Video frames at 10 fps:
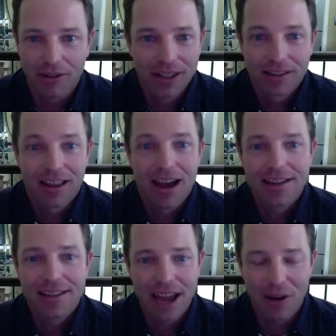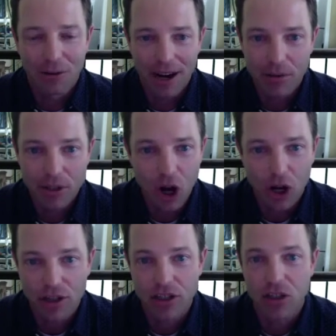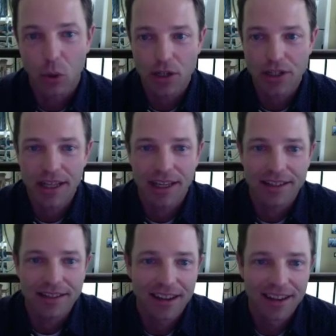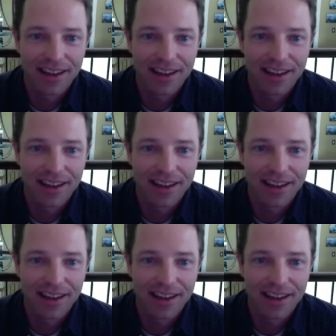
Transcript: lockdown, right? It was hard to source things,